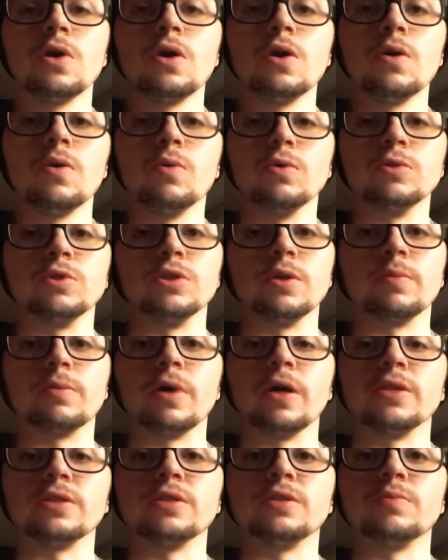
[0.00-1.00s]
What's up,
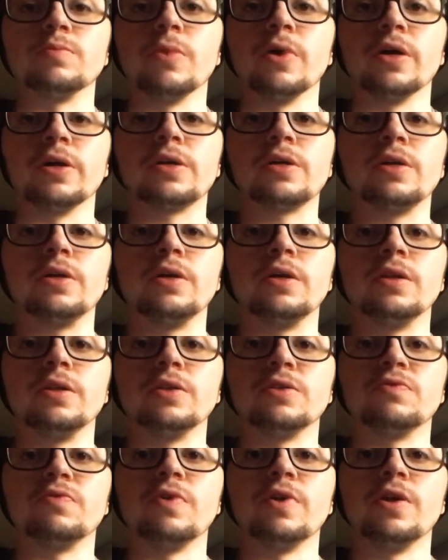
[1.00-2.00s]
guys? It's Mike. In this
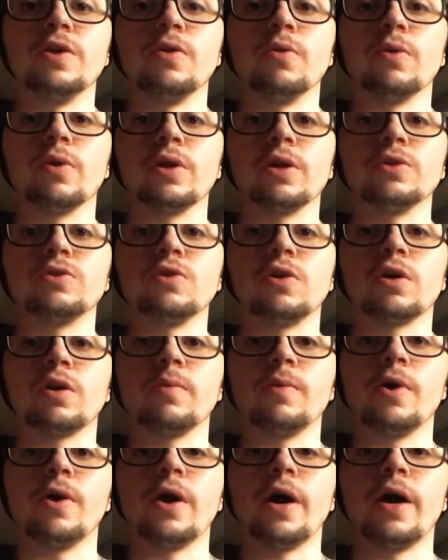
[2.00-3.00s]
video, we're going to talk
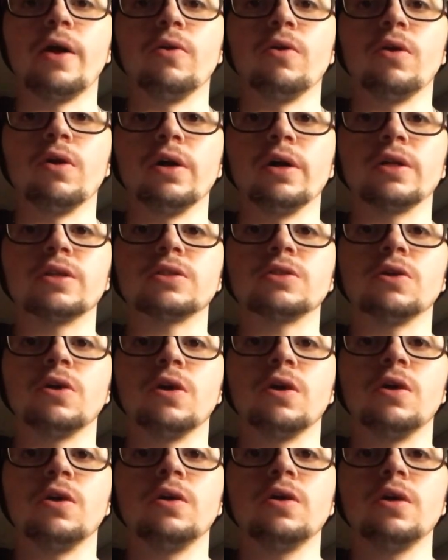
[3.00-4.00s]
about Adderall XR.